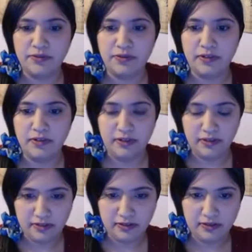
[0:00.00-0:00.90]
draw.
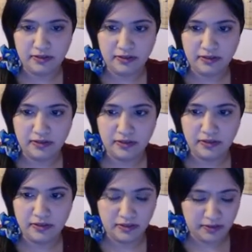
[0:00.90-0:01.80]

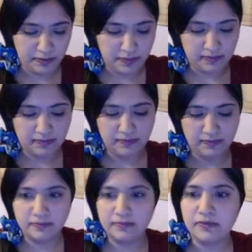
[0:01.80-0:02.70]
Oops,
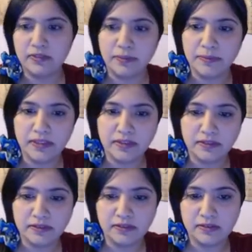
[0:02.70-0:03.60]
wrong button.
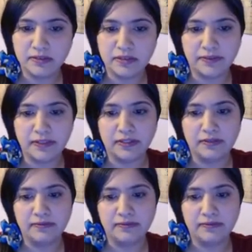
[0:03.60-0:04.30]
There we go.